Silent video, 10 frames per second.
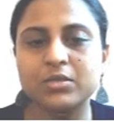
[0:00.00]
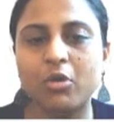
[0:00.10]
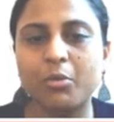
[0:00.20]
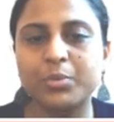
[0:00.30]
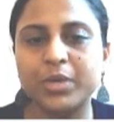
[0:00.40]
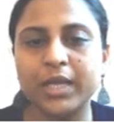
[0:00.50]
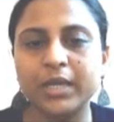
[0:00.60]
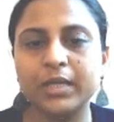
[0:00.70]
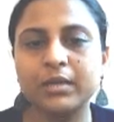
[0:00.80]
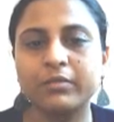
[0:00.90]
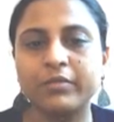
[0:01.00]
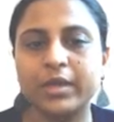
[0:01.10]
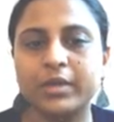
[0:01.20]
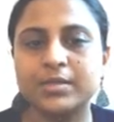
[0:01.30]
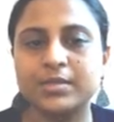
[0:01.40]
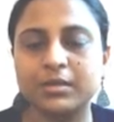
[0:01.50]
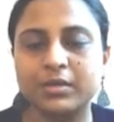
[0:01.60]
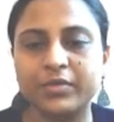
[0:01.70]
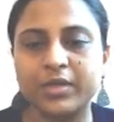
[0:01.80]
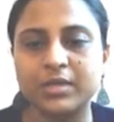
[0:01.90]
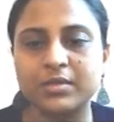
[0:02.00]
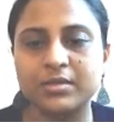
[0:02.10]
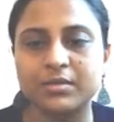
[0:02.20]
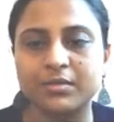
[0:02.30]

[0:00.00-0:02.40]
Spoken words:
obtaining various certificates.